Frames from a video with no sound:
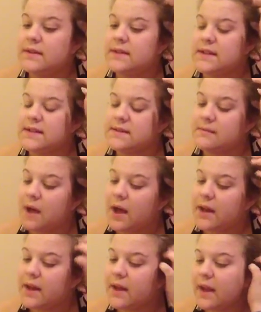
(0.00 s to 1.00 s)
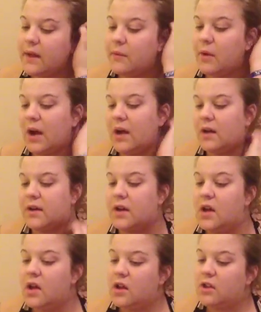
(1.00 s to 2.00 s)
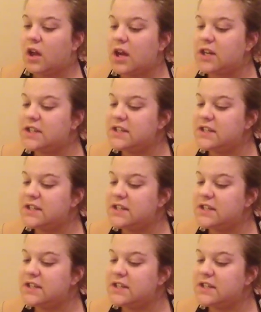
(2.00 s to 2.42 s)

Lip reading: despotic and wild, large